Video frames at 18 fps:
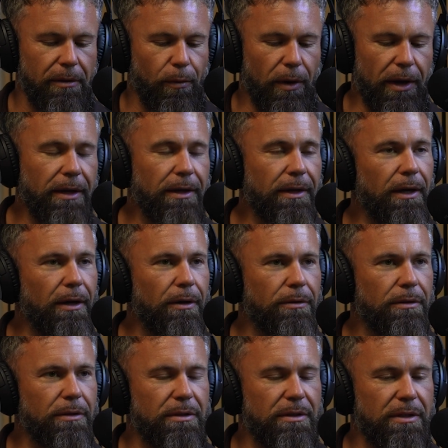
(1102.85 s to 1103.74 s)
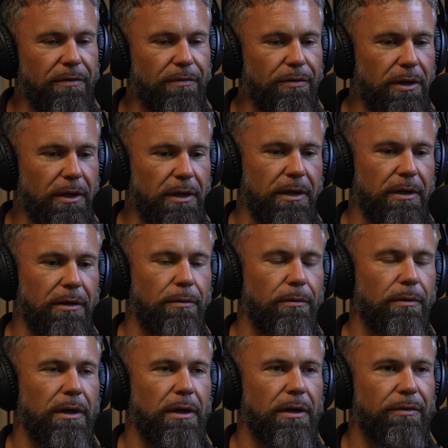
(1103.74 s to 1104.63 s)
When in doubt, see if you can kill the
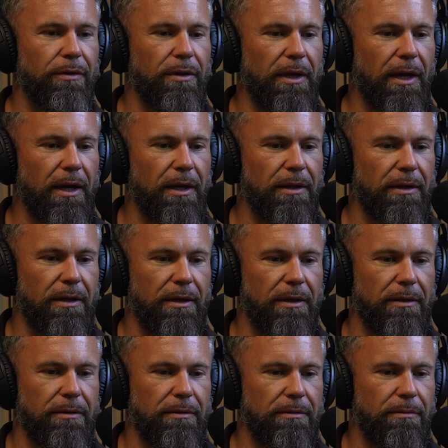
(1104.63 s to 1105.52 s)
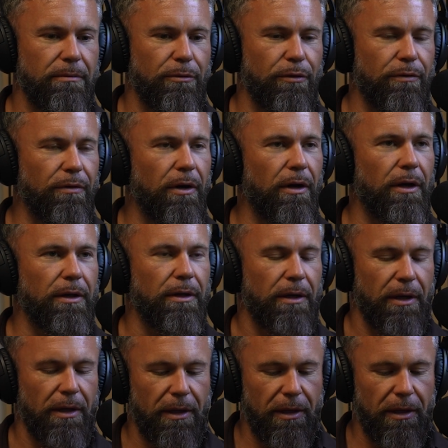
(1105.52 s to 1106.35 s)
well. If you can't, then move on